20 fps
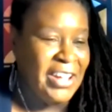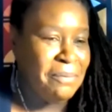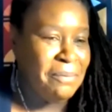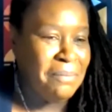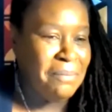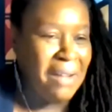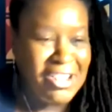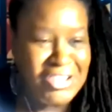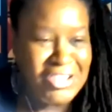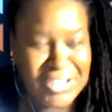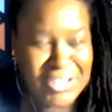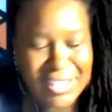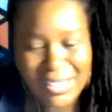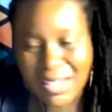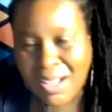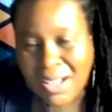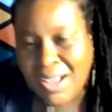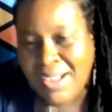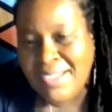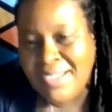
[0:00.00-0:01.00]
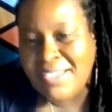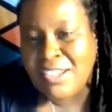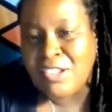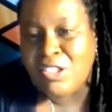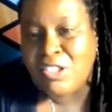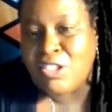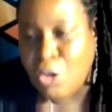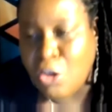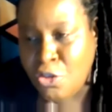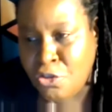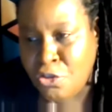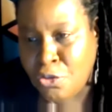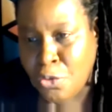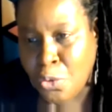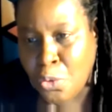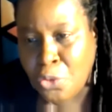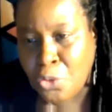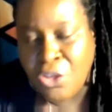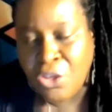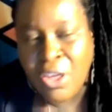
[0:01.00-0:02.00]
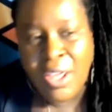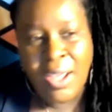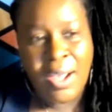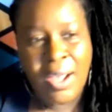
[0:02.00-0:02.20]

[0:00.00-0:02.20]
marginalized, and so forth.